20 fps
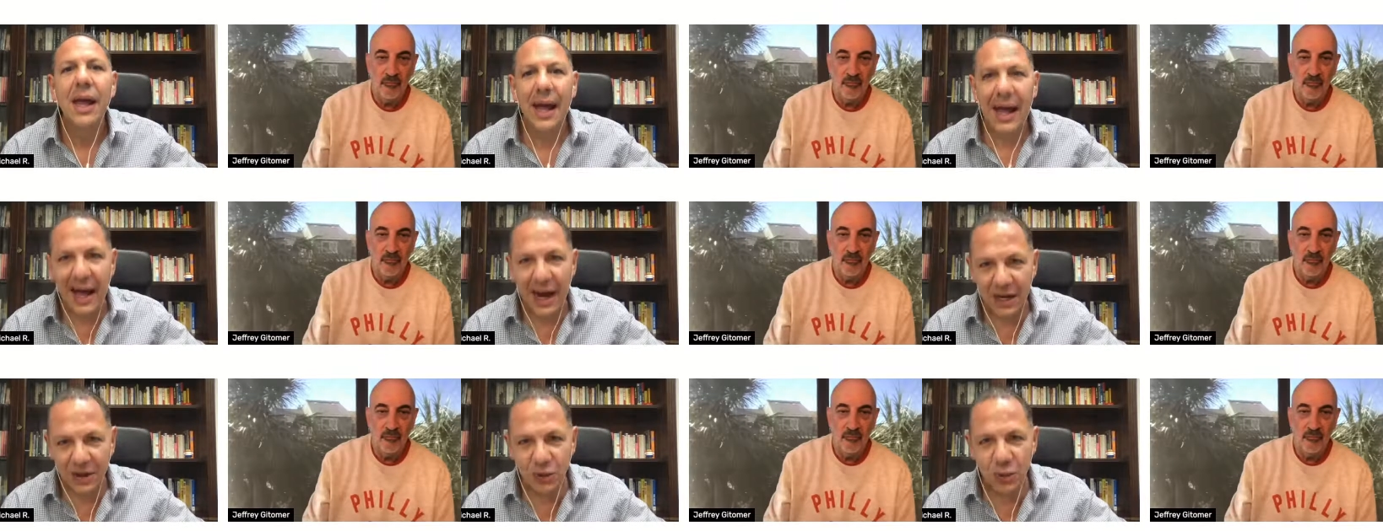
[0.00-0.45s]

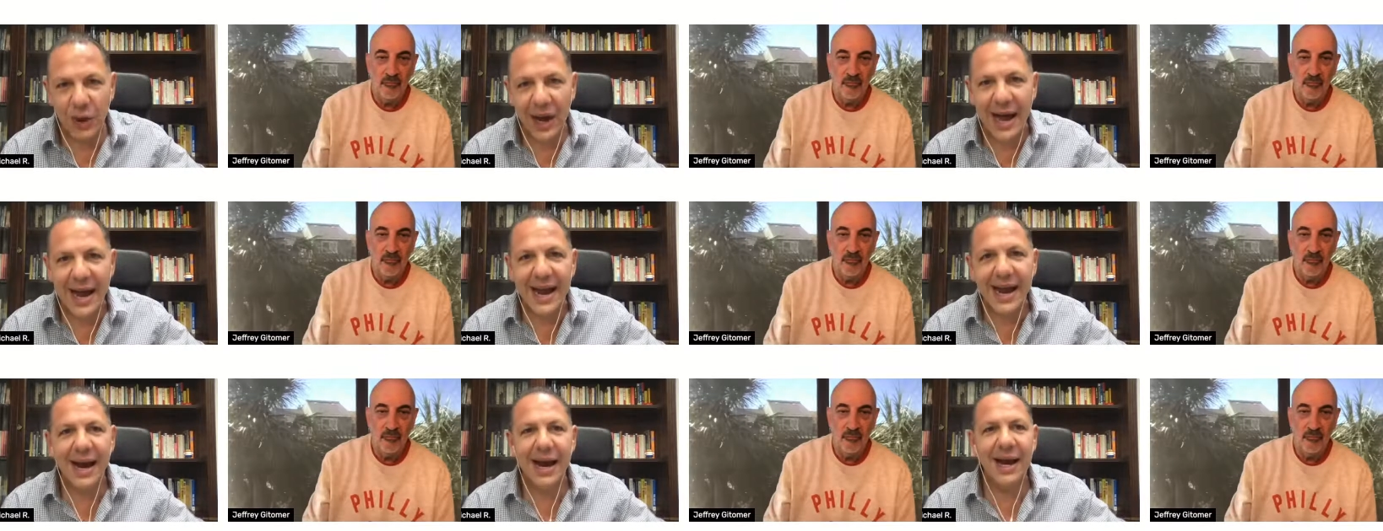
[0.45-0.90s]

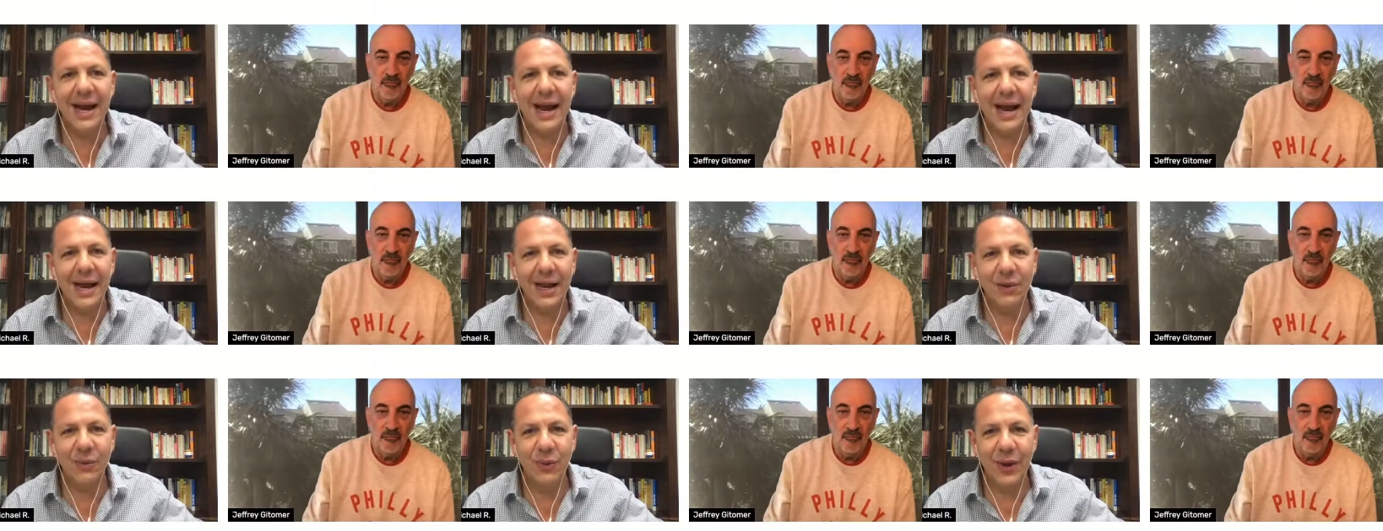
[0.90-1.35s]
Speaker 1: hardwire
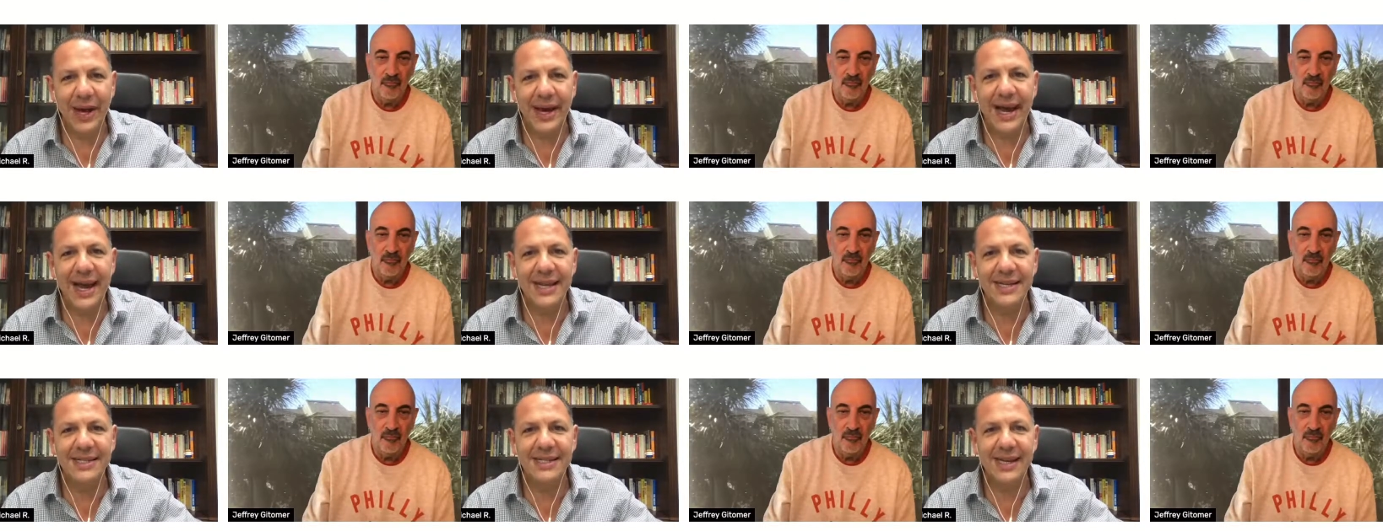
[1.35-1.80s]
and we
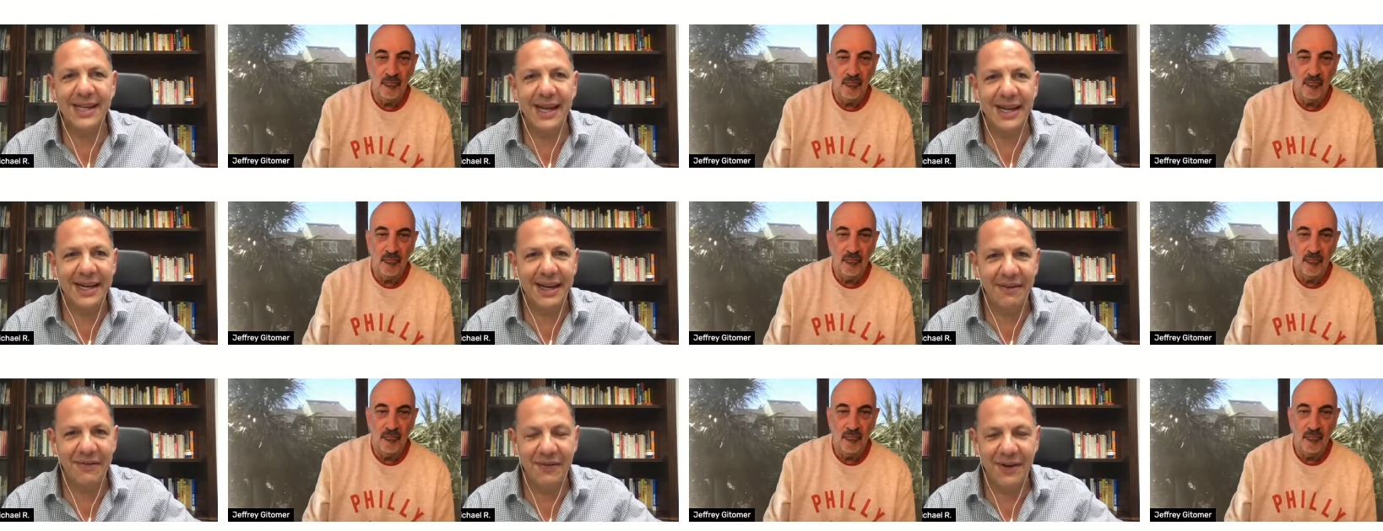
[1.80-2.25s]
can see the
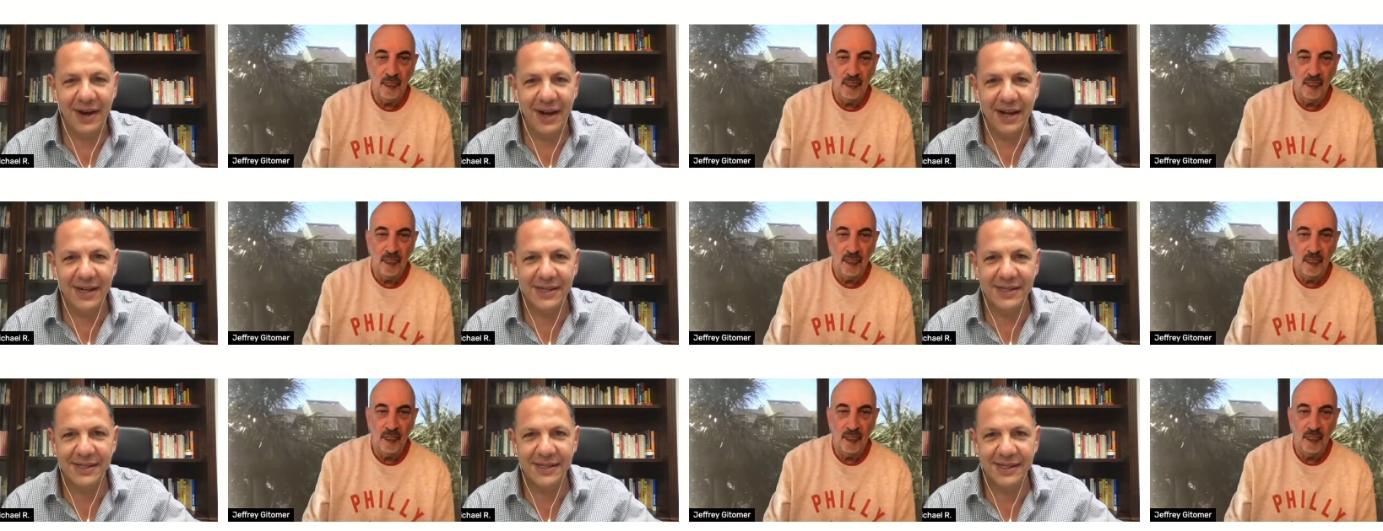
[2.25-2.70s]

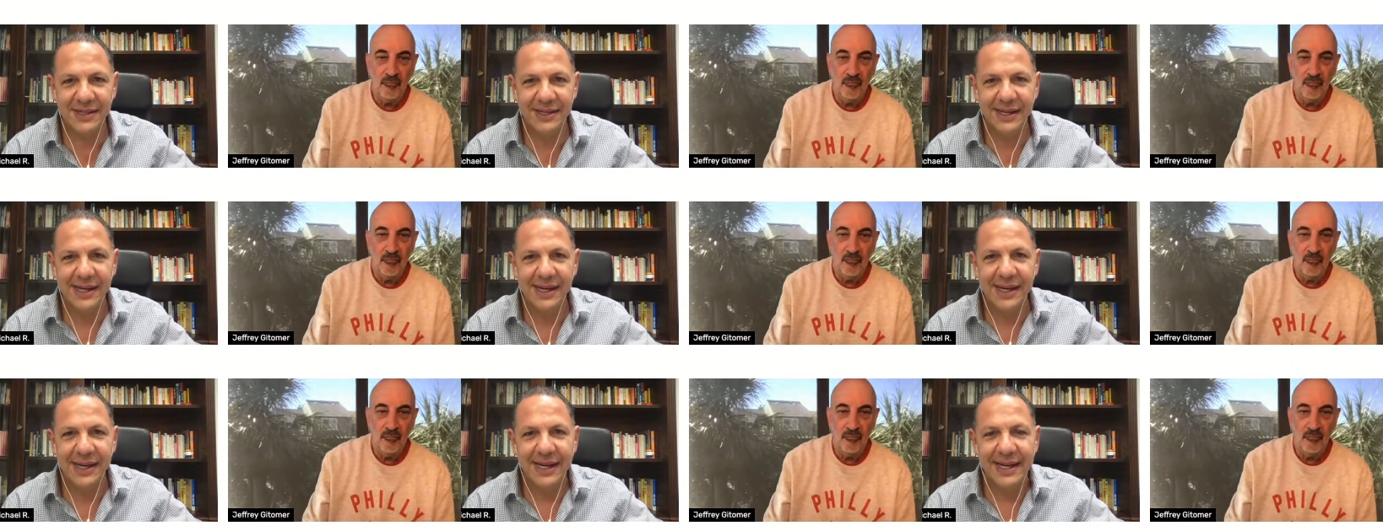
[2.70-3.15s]
difference
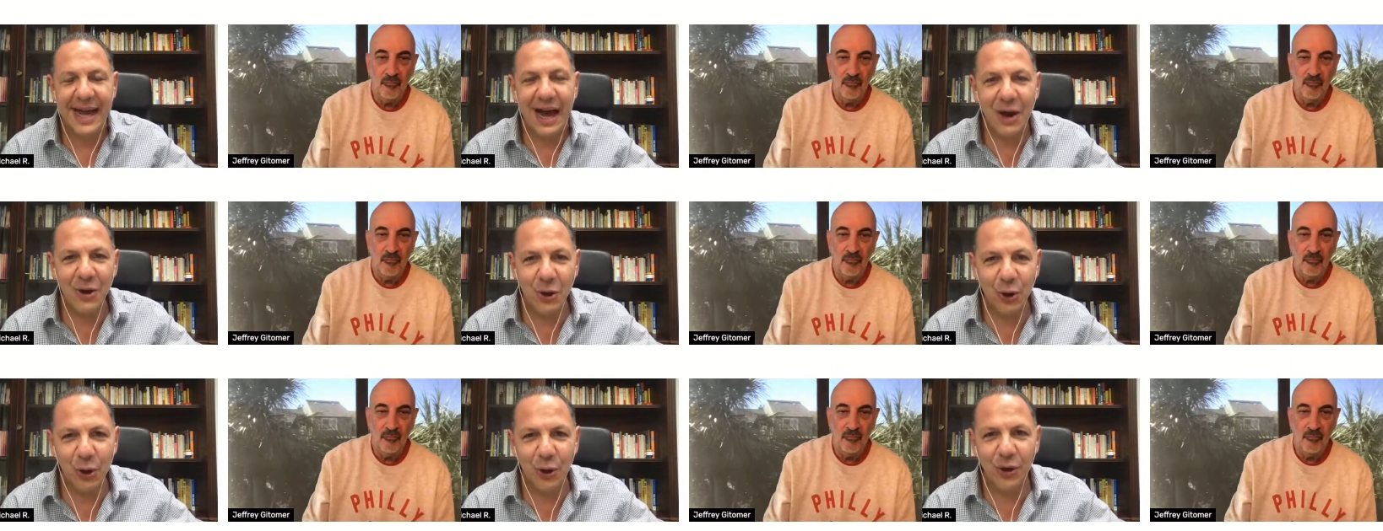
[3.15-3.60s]
now
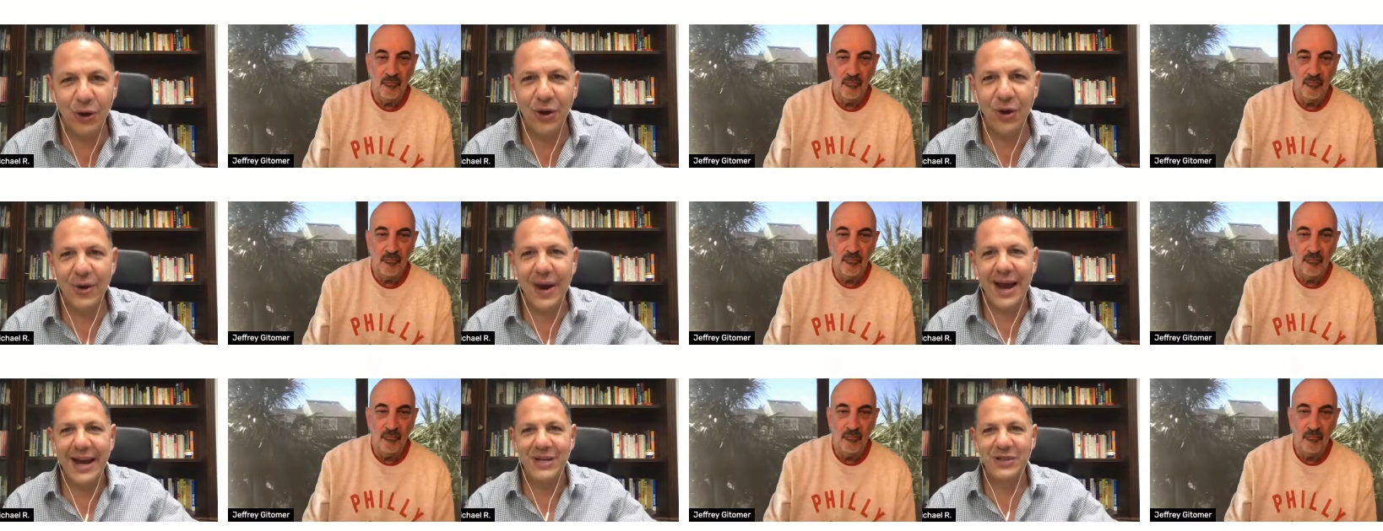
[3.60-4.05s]
you look
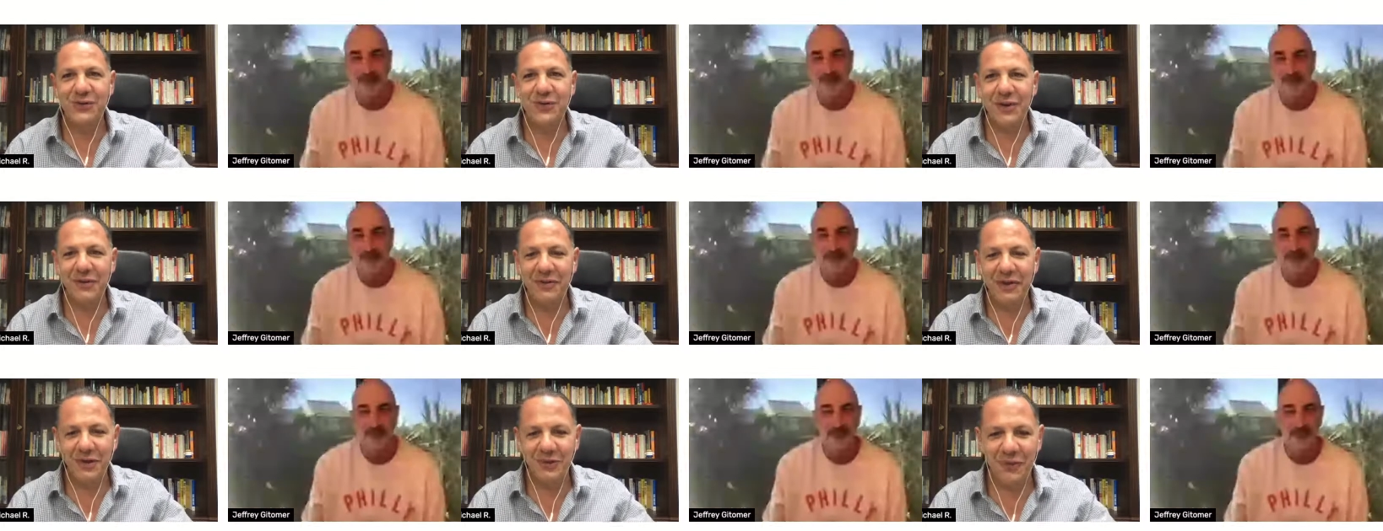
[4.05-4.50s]
your age
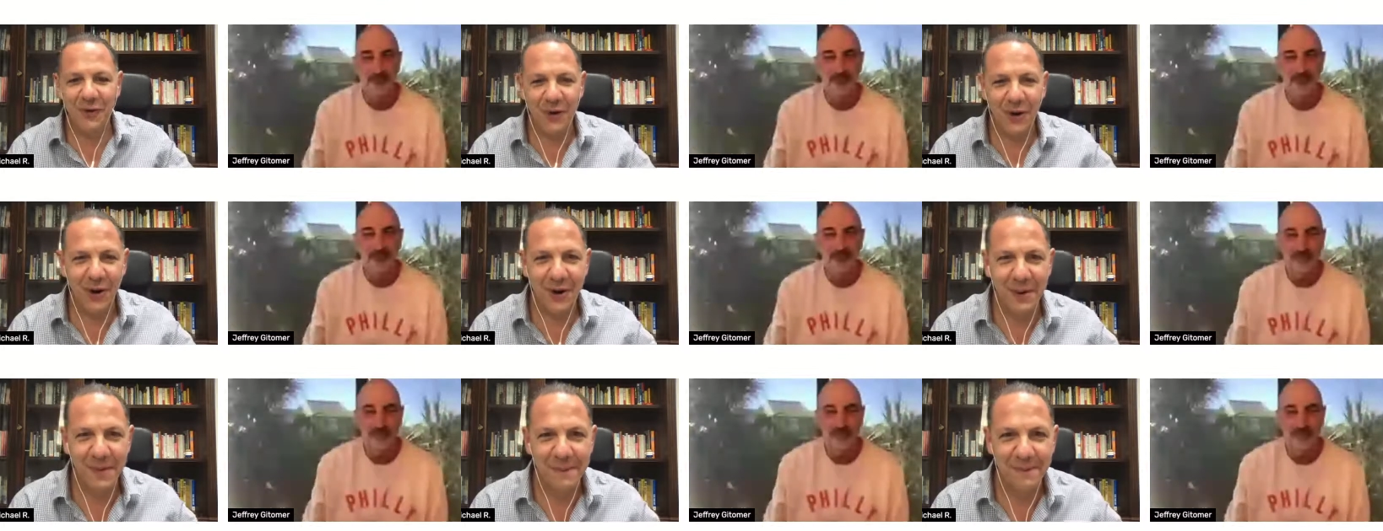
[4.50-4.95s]

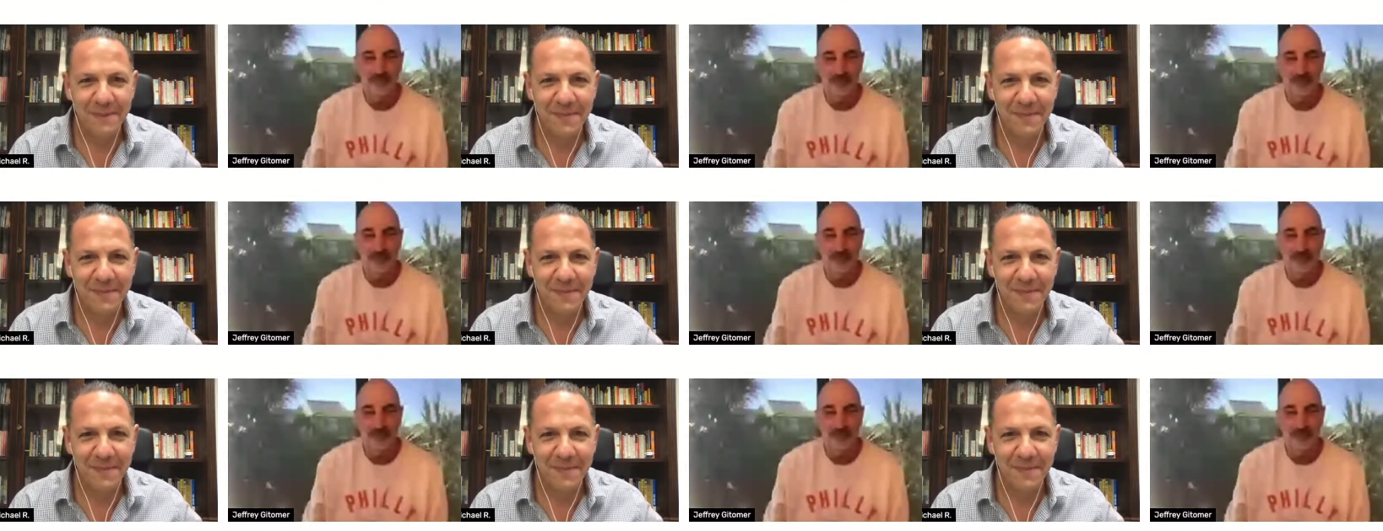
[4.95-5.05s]
54